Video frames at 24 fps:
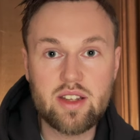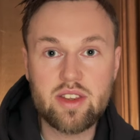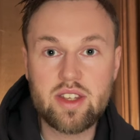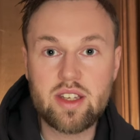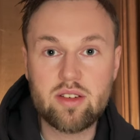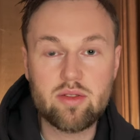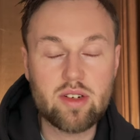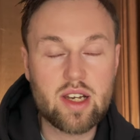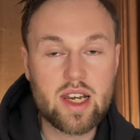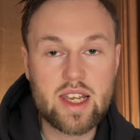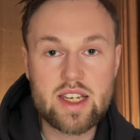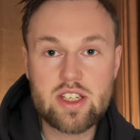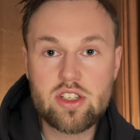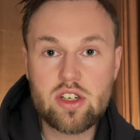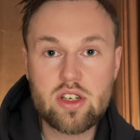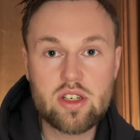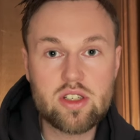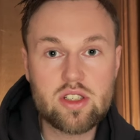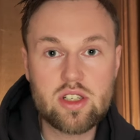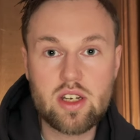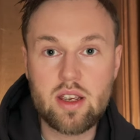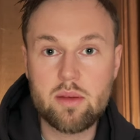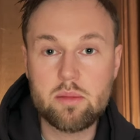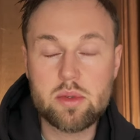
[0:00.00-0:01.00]

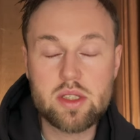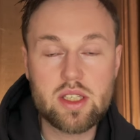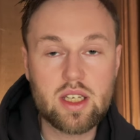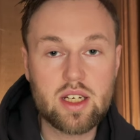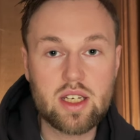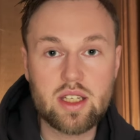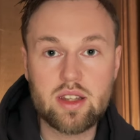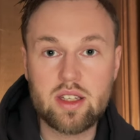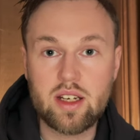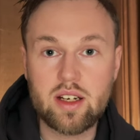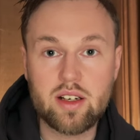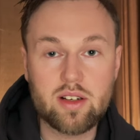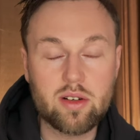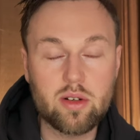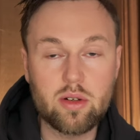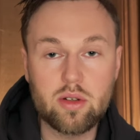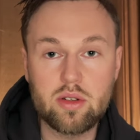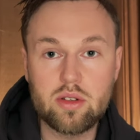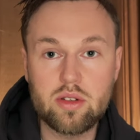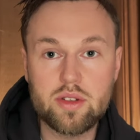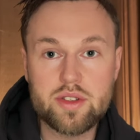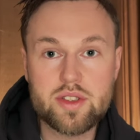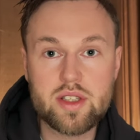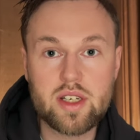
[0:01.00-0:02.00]
relationships and in their
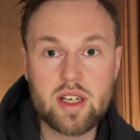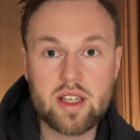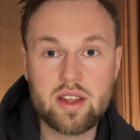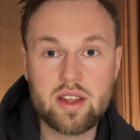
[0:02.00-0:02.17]
goals and in their